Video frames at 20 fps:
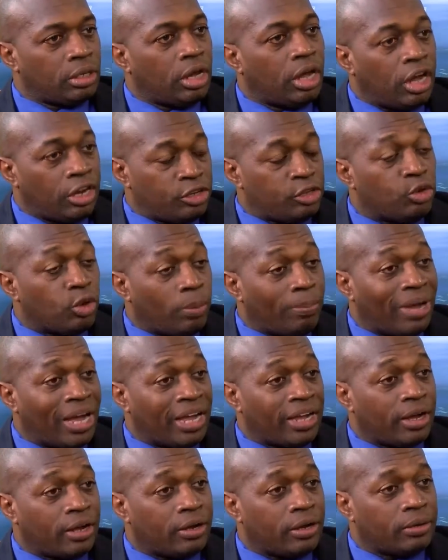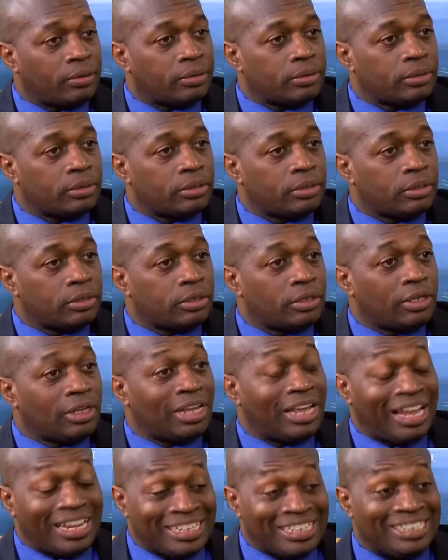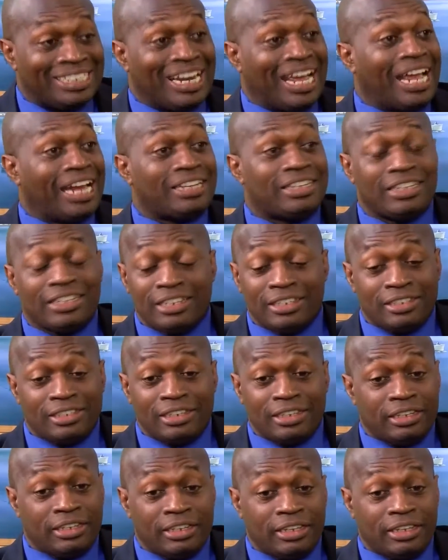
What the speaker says: on your bank account, and that is